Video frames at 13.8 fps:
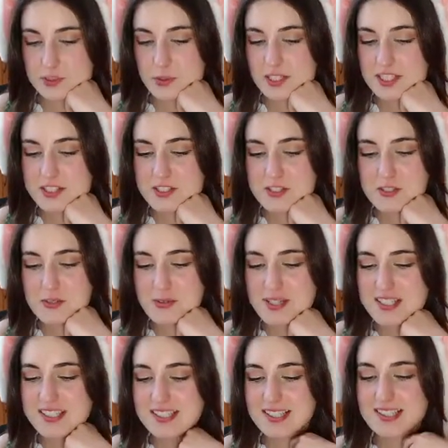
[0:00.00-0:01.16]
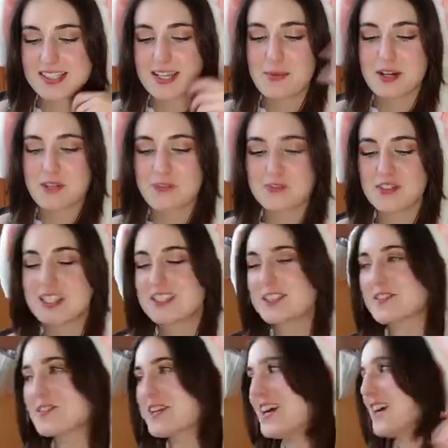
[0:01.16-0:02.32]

22 to 26 came out in France too.